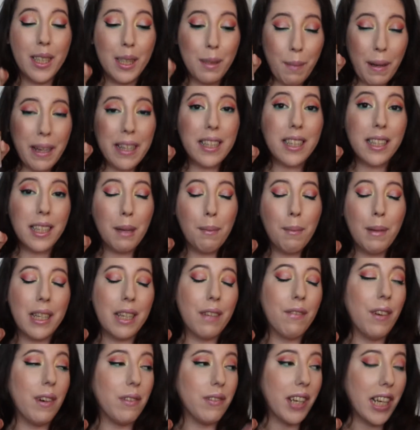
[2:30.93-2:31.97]
It's basically a
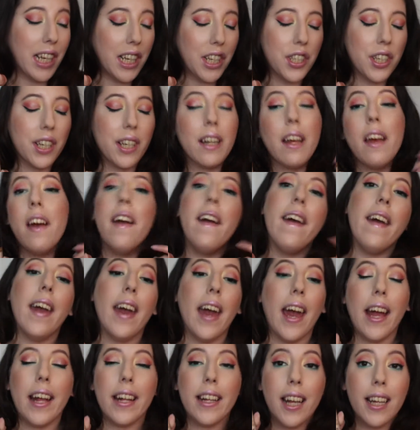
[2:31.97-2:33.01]
mini foundation,
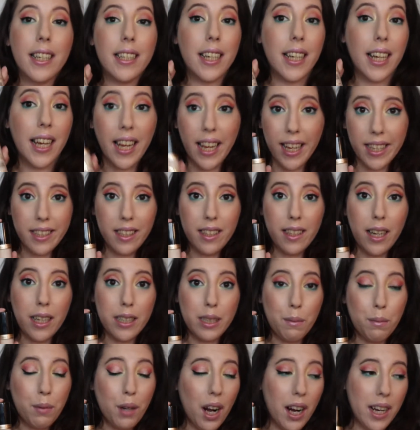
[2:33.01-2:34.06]
and yes, it is a lot
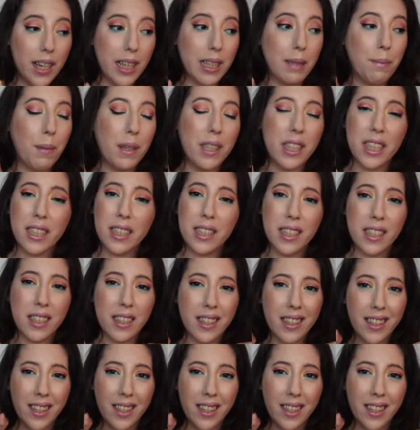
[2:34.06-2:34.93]
of product, but just